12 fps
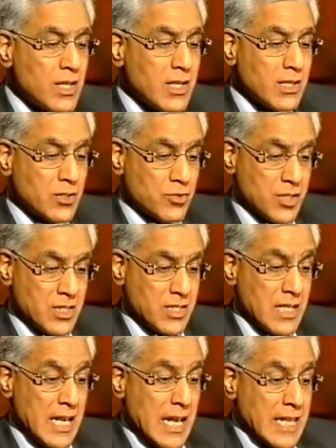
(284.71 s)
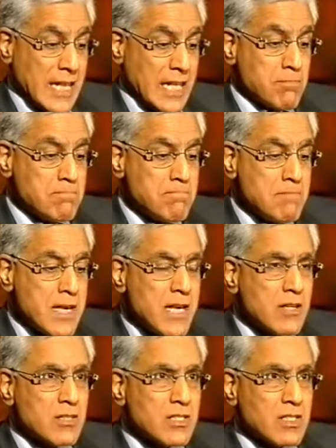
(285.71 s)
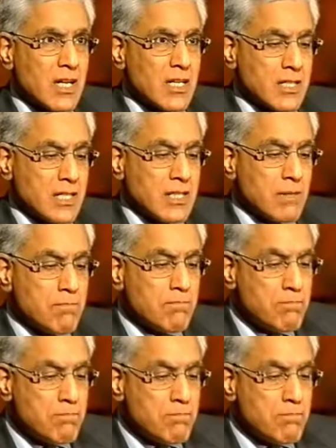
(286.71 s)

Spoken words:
legal treaty that may result in the